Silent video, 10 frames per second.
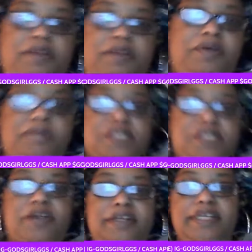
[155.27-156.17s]
well, I'm gonna
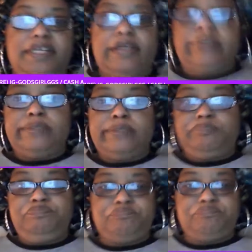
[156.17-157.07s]
start.
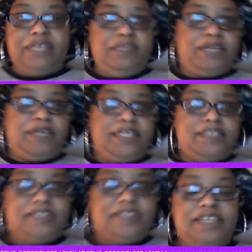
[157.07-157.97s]

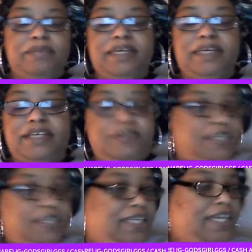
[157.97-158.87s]
Anyway, come in on
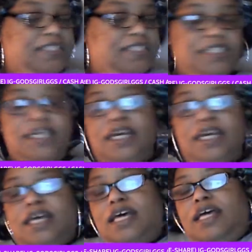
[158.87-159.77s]
in and catch it.
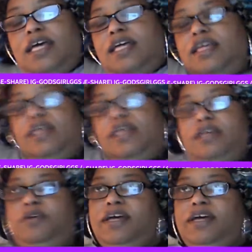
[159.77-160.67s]

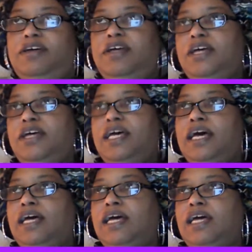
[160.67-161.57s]
Well,
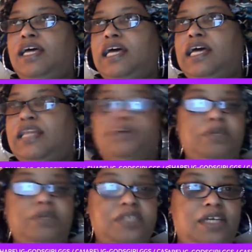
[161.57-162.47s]
I know
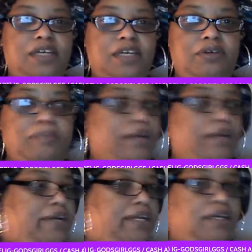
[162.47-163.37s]
most of y'all know I'm
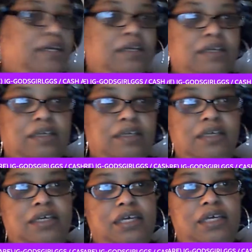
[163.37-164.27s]
married,
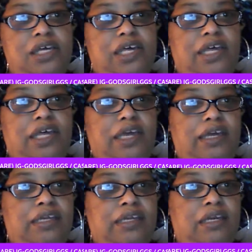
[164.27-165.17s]

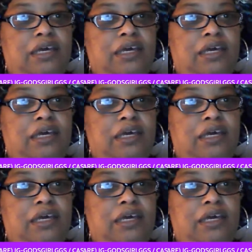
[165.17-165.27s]
and